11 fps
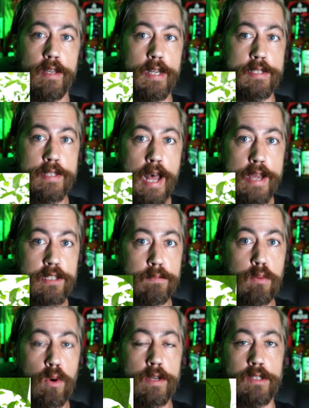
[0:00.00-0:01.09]
It's not as
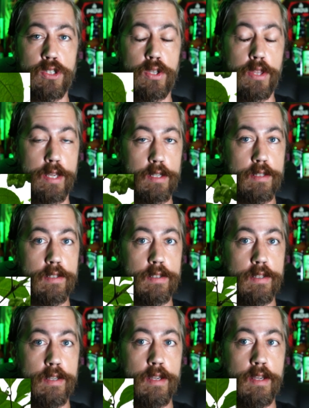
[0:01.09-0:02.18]
important as you think.
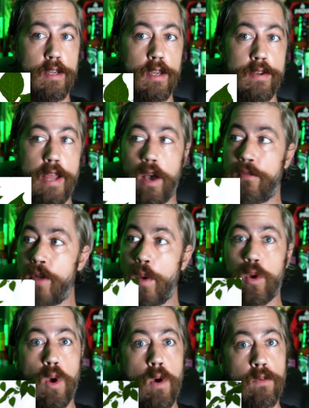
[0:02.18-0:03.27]
Now, if I
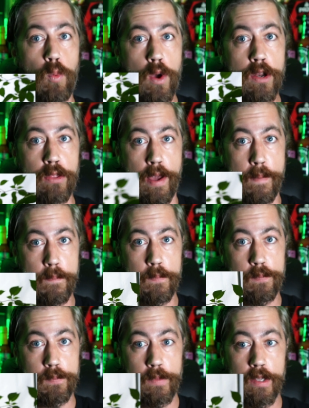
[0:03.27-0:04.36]
were to overwinter them,
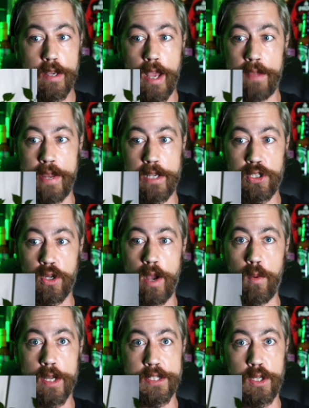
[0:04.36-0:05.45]
and next year I
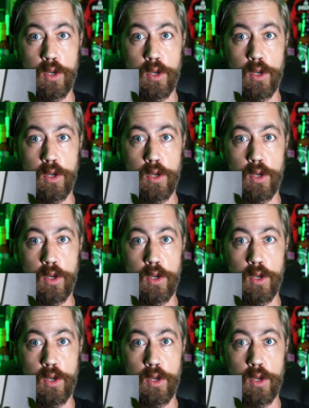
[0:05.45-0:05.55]
wanted to